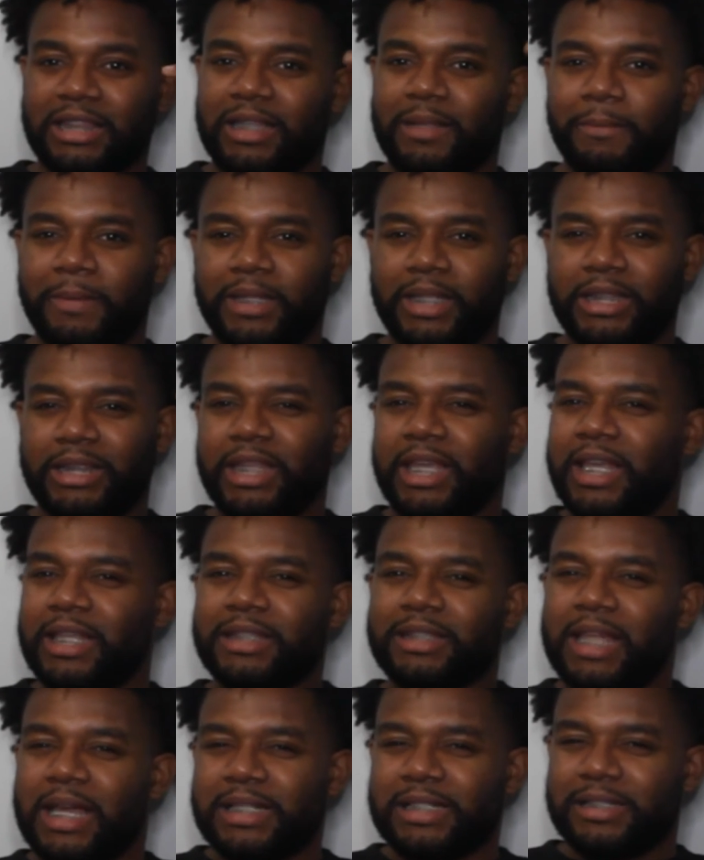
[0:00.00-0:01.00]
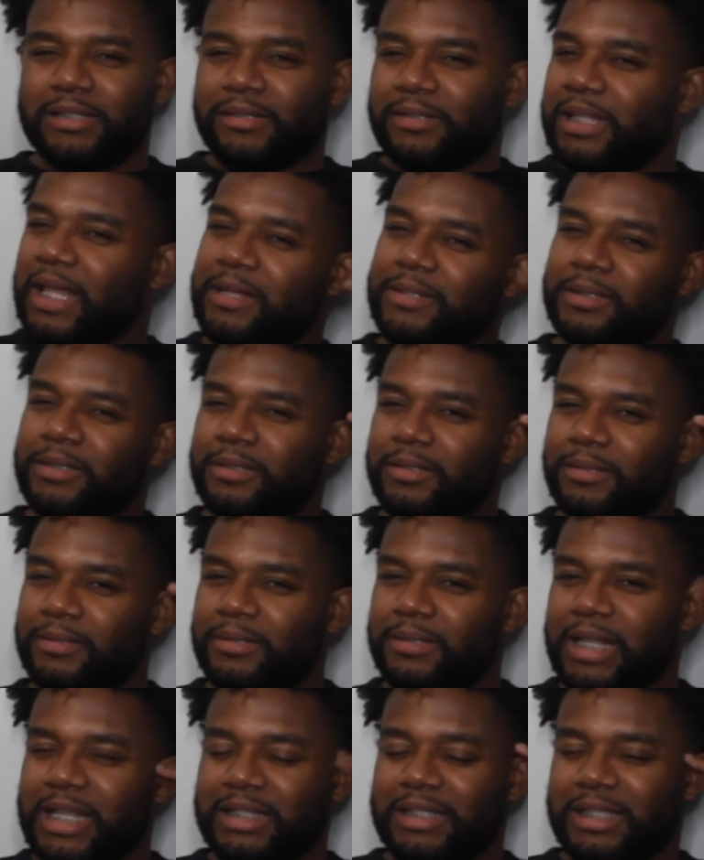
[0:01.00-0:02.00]
the Billy thing, that's a little
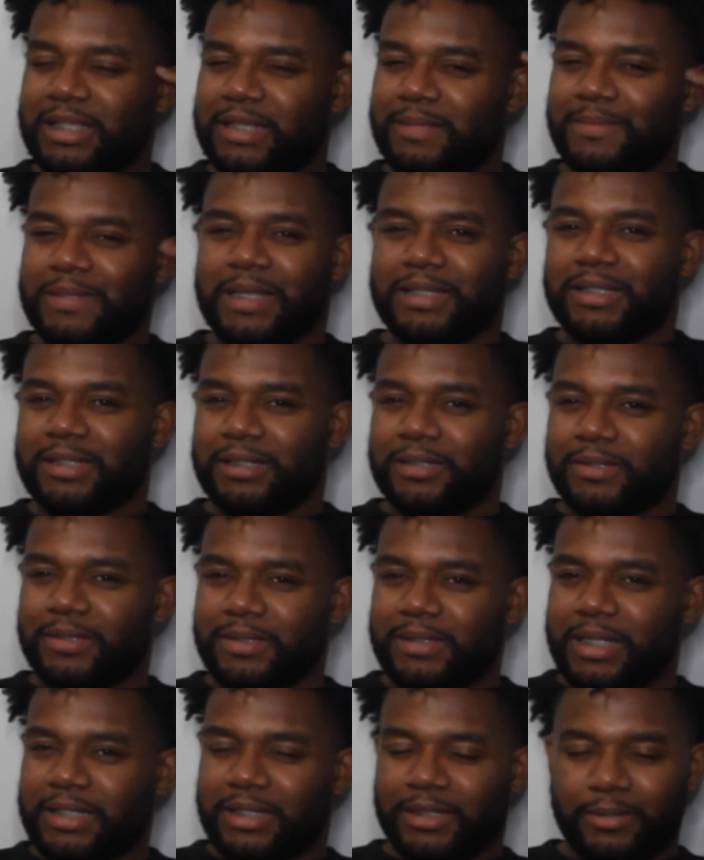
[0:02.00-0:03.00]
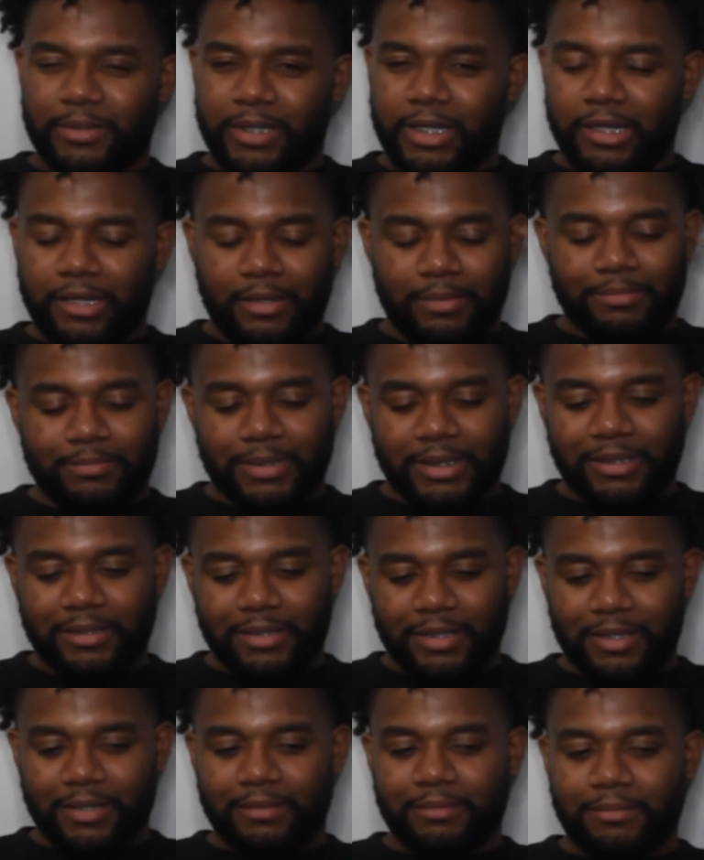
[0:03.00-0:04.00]
dumb,
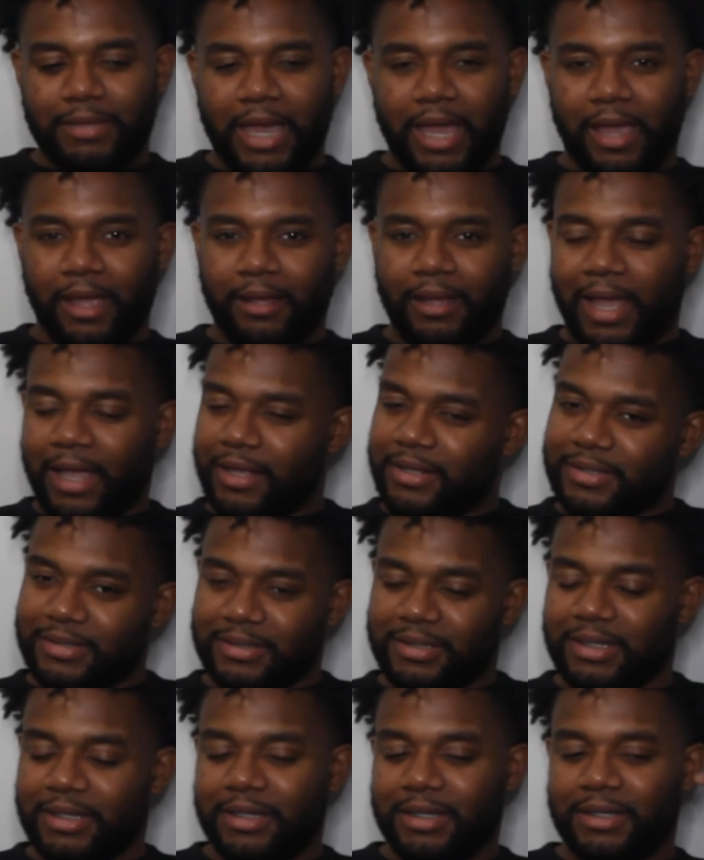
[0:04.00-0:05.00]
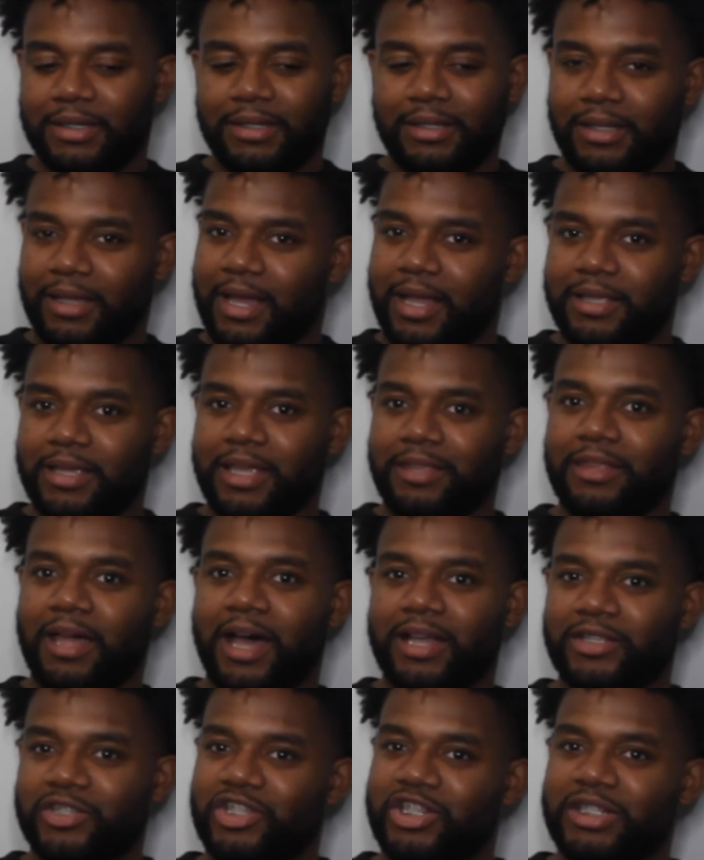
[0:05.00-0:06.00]
but you know, hey, I guess Kanye
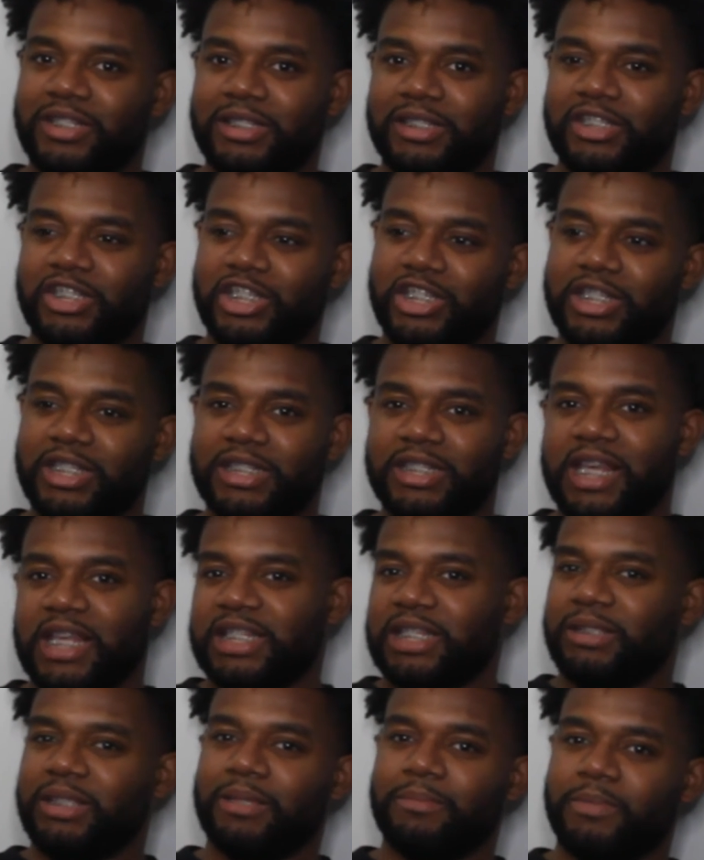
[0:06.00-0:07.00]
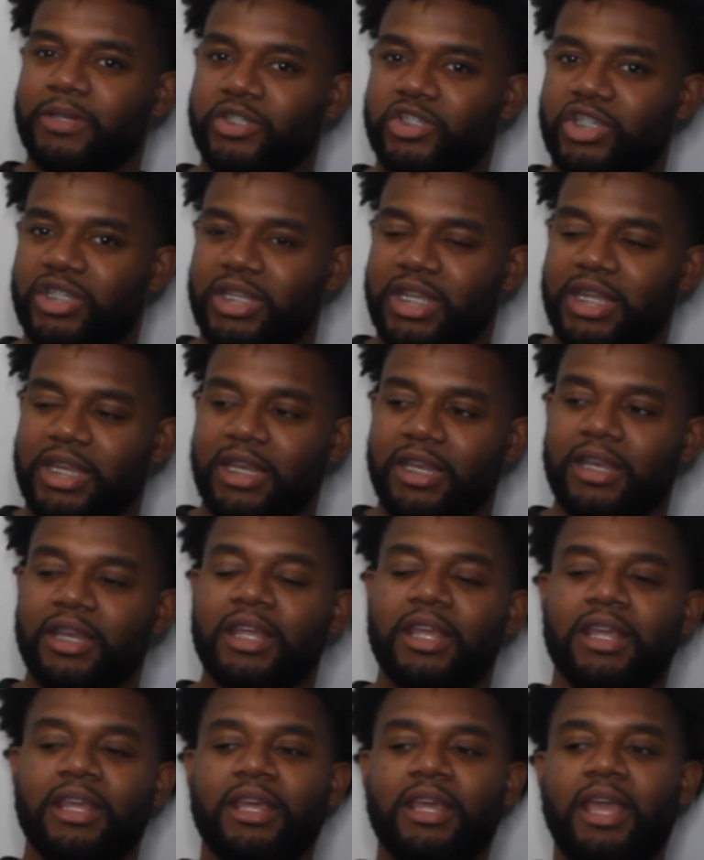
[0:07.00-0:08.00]
thought she did say something, but she didn't,
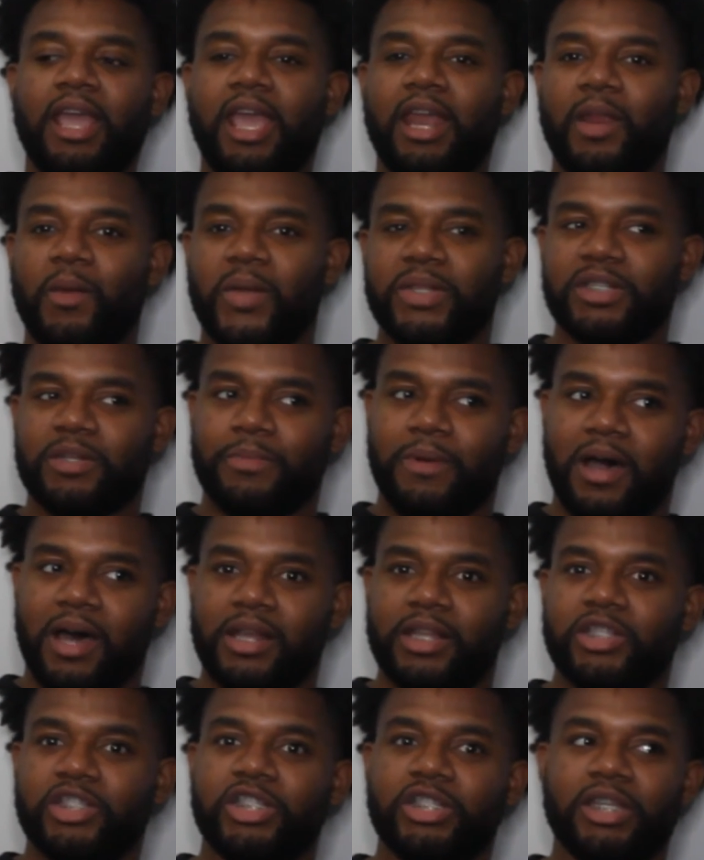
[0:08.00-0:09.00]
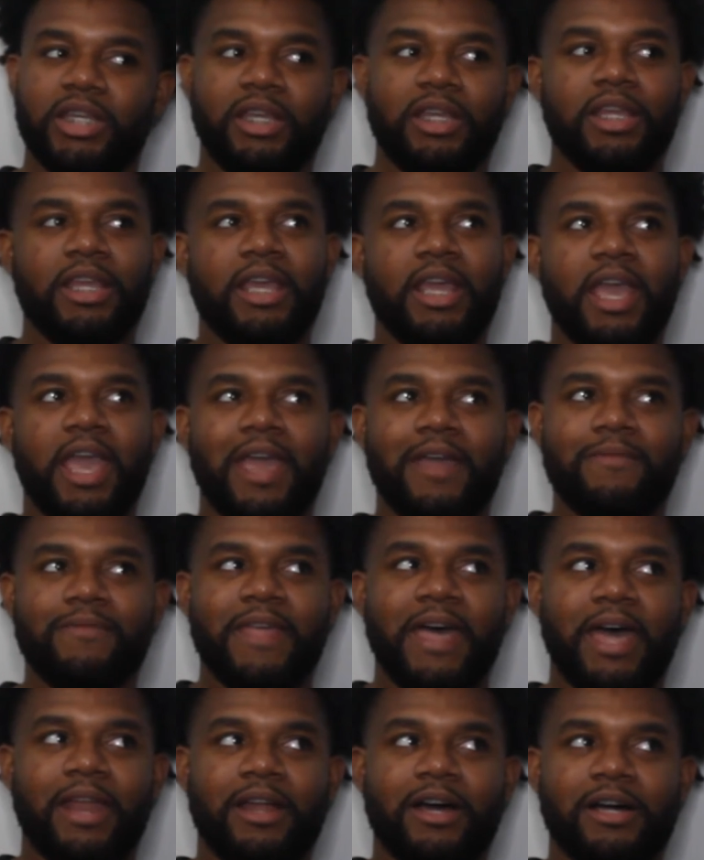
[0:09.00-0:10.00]
and he wants an apology,
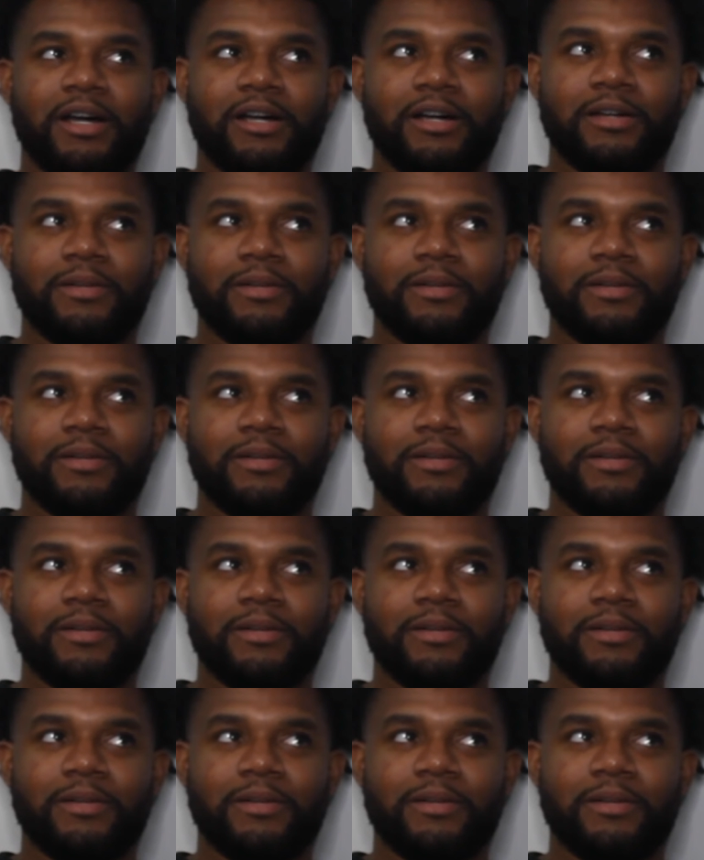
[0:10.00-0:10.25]
and that